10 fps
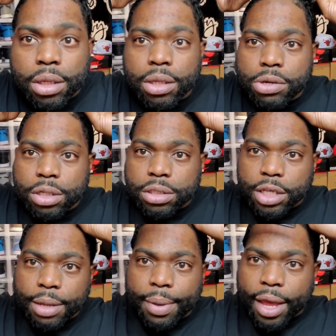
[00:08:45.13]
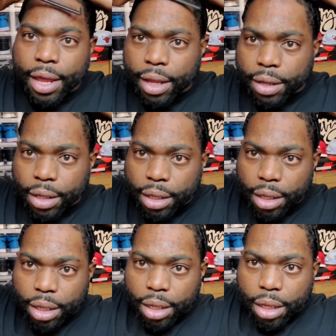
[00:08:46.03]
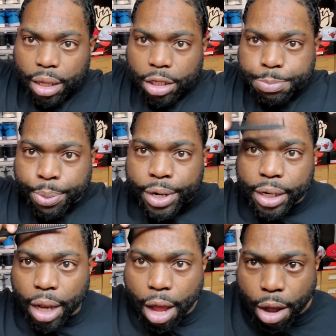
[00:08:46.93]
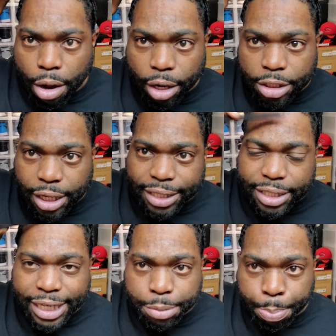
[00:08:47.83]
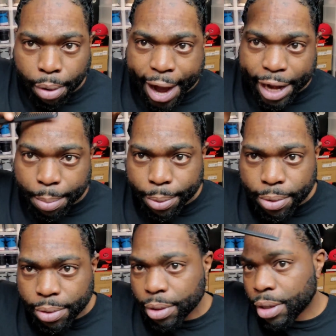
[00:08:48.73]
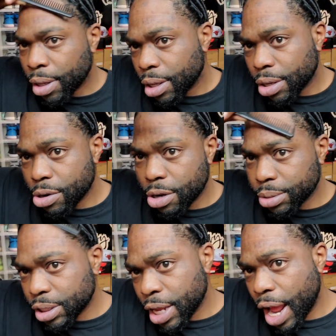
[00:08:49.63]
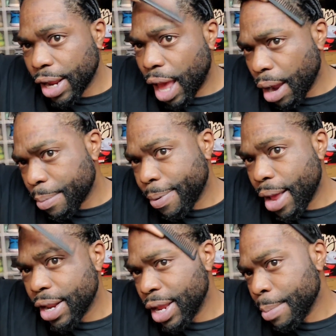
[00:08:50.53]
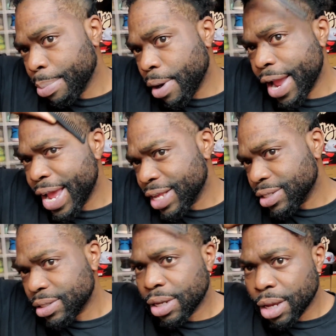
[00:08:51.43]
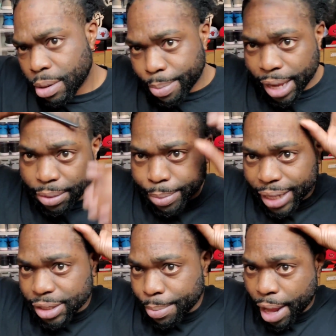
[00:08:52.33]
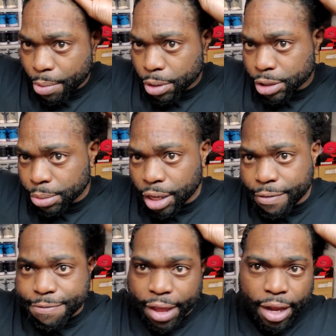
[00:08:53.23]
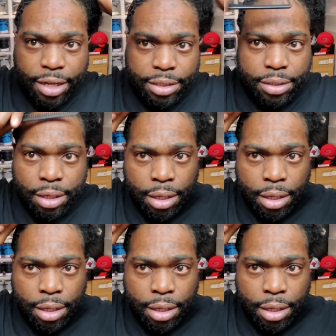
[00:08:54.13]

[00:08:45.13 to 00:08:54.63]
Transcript: you can see, man, it's pretty long. It's braidable. You know what I'm saying? I could probably get braids by somebody with some little fingers.